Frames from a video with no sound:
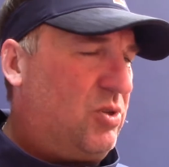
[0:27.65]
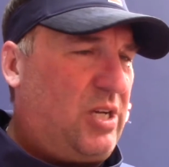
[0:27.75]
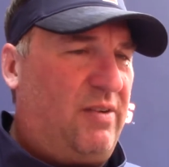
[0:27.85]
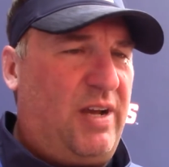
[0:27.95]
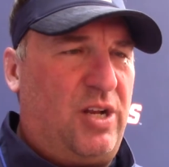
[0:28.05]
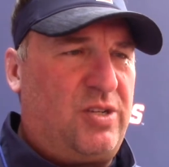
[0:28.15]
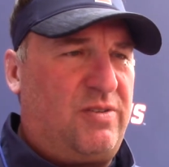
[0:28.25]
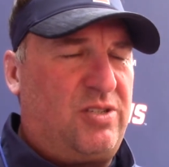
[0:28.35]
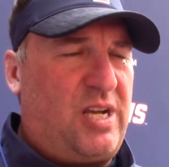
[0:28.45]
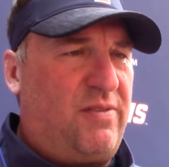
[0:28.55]
We'll take advantage
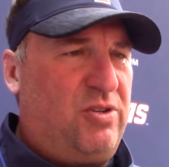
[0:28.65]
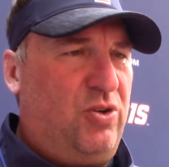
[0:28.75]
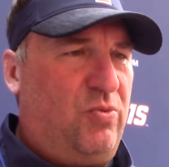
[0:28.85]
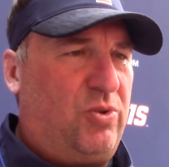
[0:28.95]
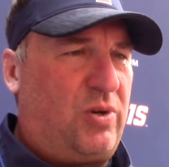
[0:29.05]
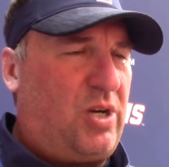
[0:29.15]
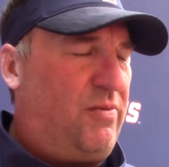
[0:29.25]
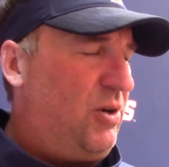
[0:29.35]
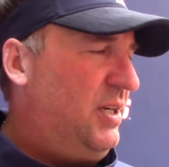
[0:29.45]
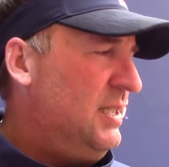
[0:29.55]
of this afternoon with
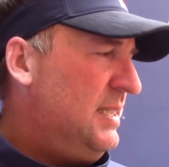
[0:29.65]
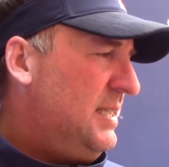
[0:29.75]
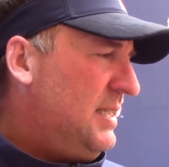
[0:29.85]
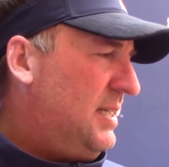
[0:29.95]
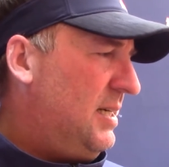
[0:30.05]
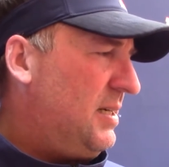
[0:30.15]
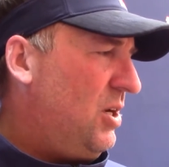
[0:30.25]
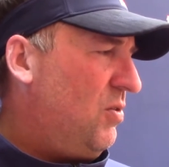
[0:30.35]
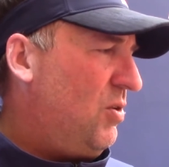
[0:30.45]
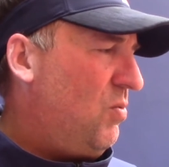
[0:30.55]
recovery.
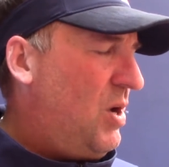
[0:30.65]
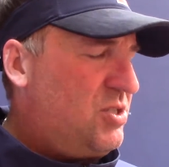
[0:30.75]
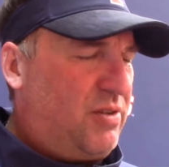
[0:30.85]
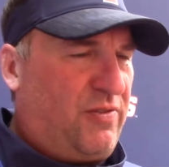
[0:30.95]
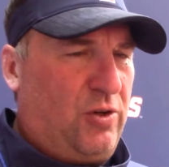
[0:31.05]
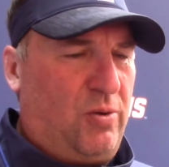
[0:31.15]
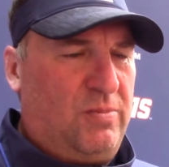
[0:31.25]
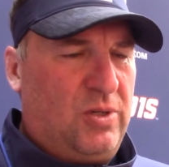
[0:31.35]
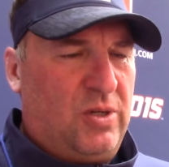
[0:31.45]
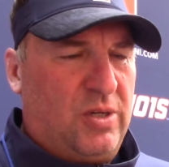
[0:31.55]
Get over and watch the film.